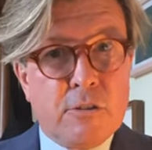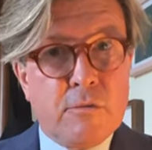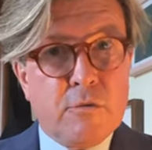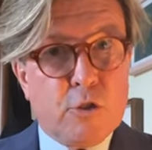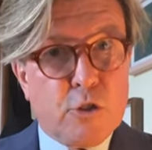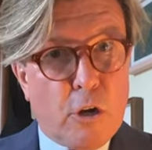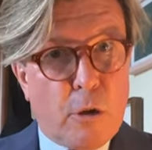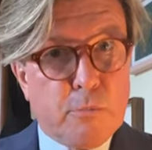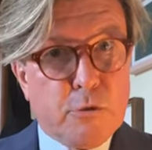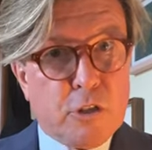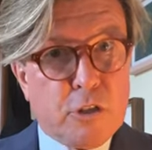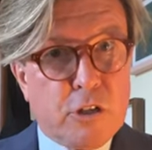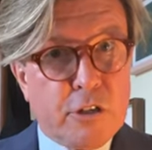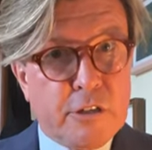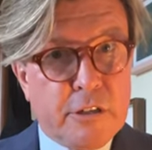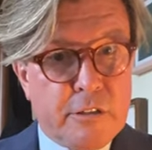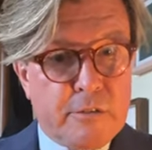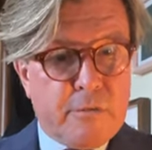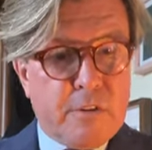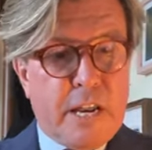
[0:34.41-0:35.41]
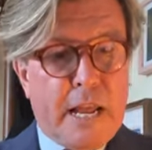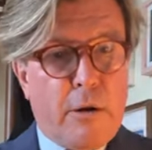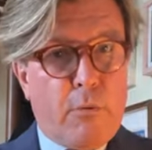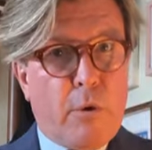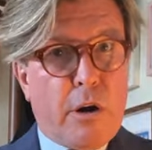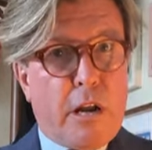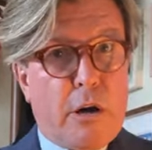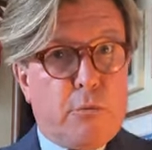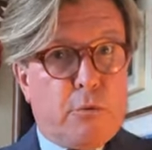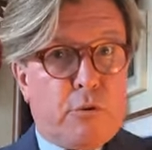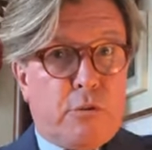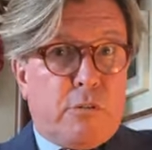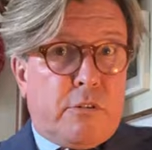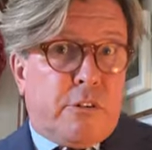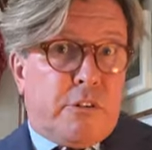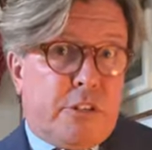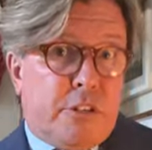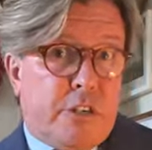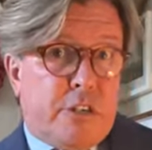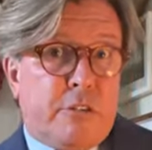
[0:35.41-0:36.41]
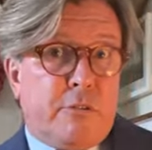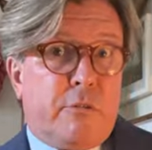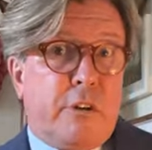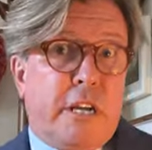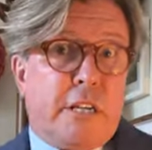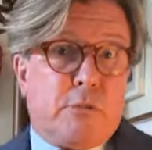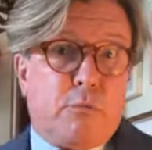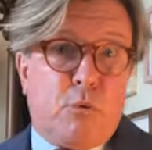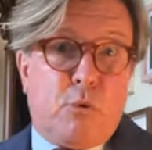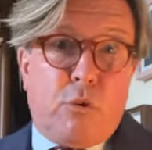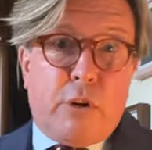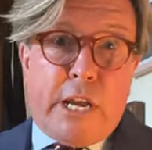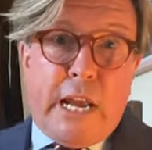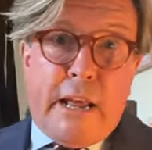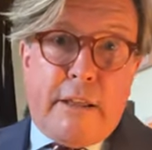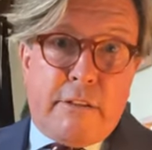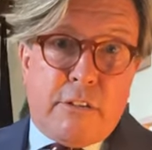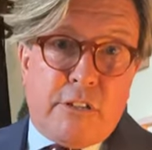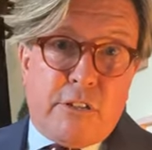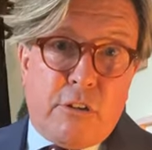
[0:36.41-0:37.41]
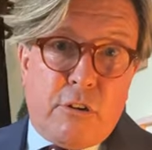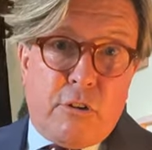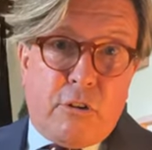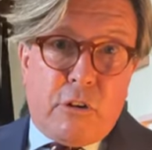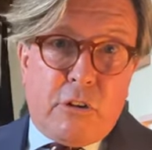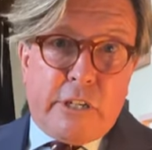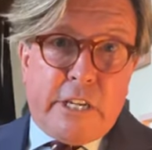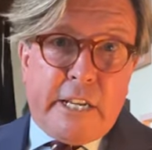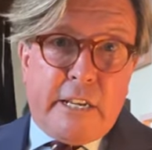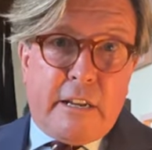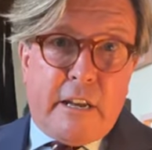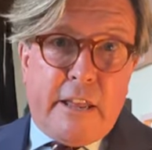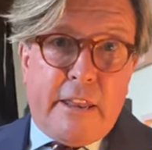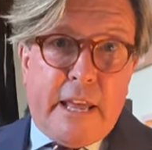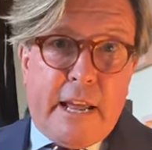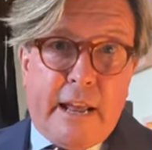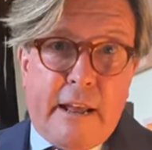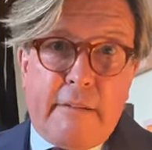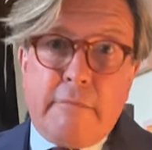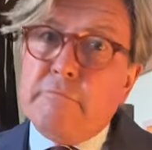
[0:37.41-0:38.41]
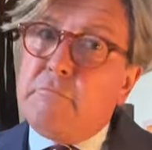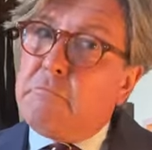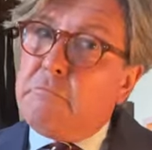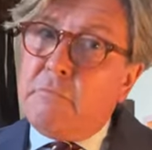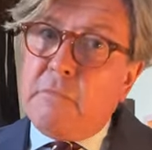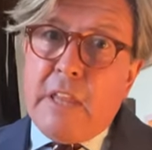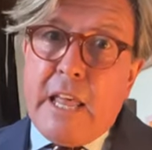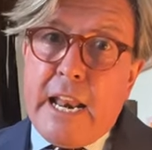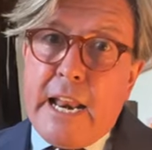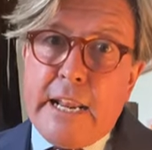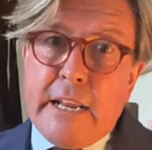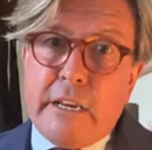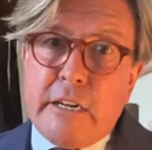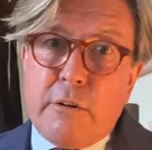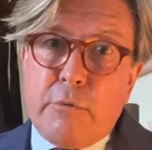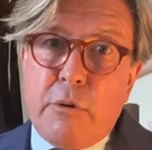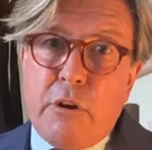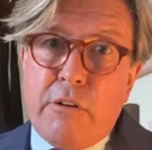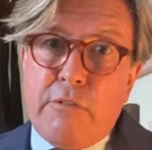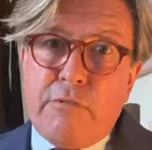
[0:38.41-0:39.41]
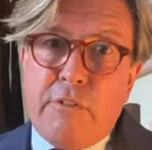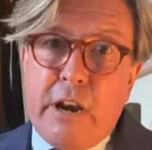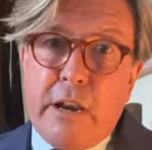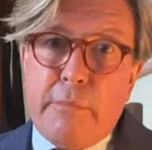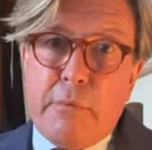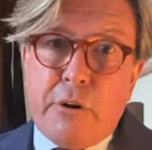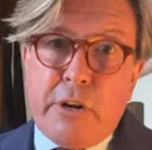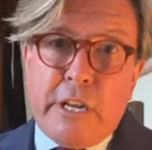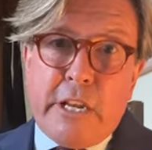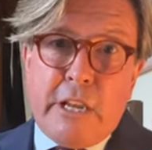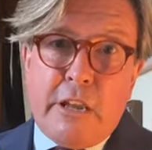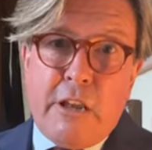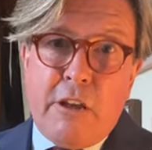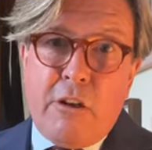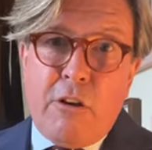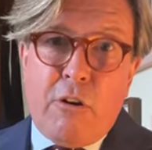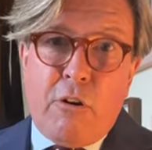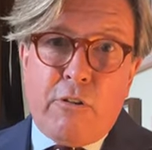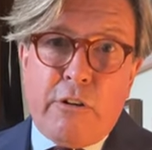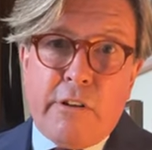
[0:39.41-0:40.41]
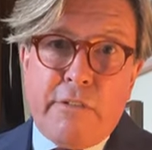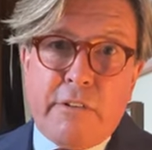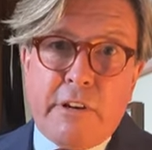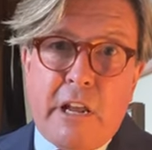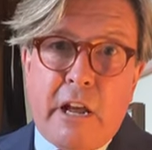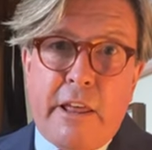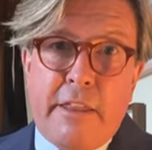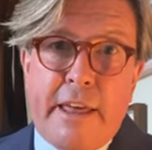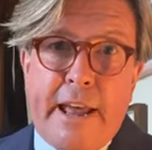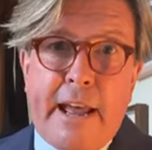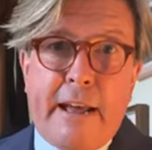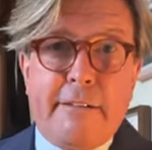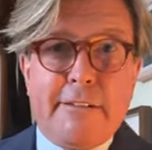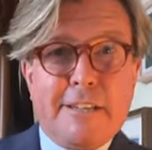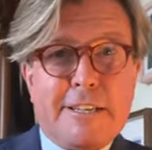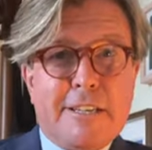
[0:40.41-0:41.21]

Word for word: Job's good. Now what I would do is walk out the store looking like that. That ain't gonna work for anybody or even like that.